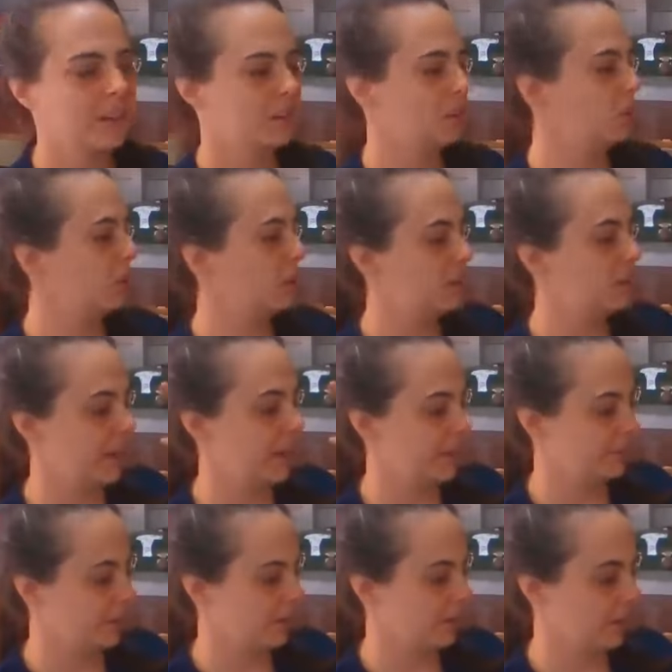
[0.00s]
You need to
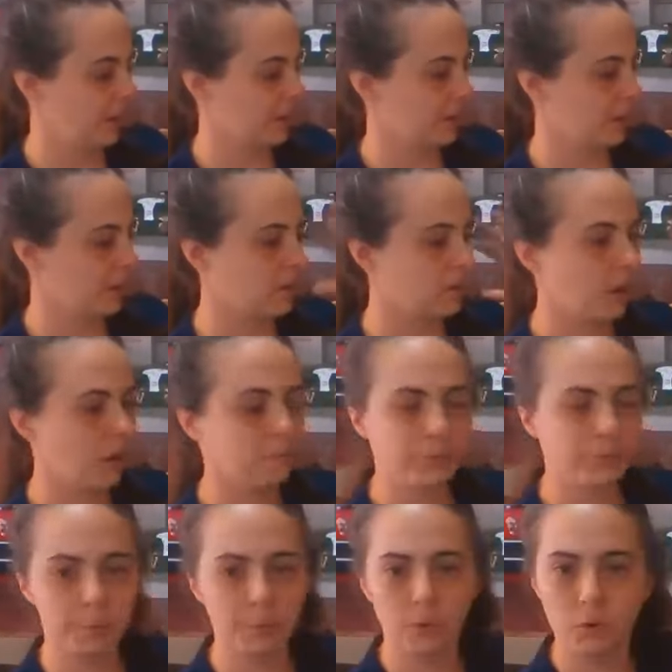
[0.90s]
have a
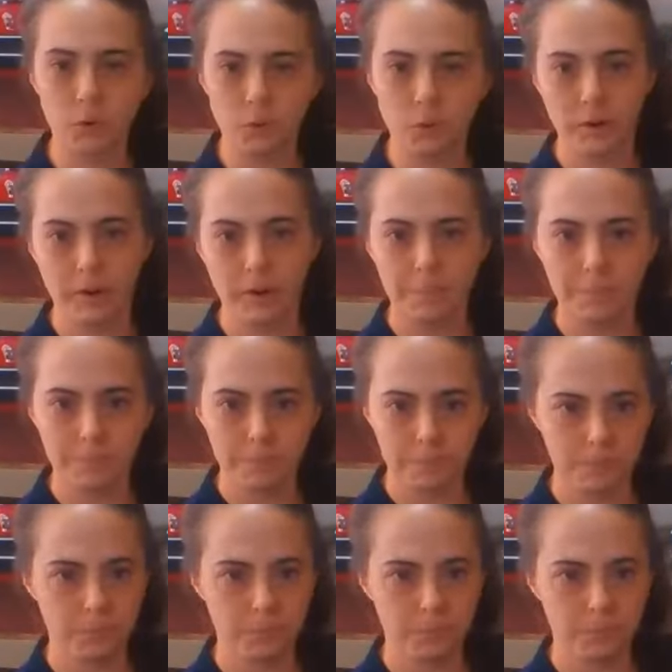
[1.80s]
comfortable grip,